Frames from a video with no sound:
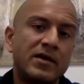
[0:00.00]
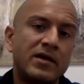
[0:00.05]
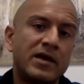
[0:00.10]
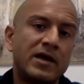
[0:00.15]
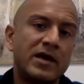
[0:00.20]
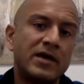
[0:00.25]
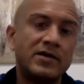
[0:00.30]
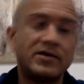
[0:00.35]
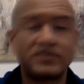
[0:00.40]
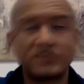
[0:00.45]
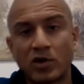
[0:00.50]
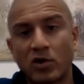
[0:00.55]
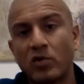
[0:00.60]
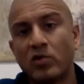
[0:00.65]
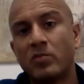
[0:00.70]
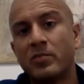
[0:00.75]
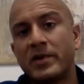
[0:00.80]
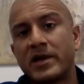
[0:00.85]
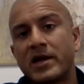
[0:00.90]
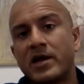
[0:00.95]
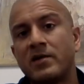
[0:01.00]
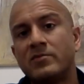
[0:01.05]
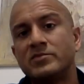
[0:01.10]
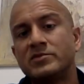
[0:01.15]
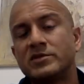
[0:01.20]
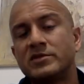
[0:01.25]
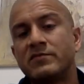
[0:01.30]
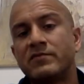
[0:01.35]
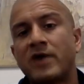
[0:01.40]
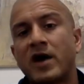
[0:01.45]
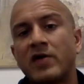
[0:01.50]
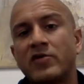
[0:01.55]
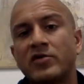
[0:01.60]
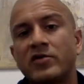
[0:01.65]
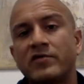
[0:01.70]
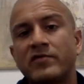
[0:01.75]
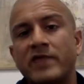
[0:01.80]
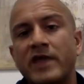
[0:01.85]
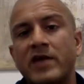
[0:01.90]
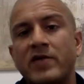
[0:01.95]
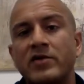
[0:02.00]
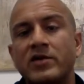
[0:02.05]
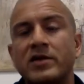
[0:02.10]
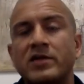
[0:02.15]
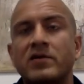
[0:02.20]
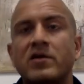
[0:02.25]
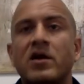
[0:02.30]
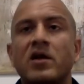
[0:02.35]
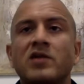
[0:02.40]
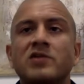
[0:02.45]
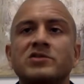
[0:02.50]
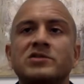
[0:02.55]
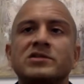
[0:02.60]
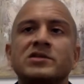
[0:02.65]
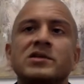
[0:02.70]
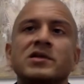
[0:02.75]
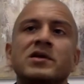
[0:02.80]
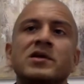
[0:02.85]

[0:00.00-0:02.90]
and so becomes the father of nanotechnology.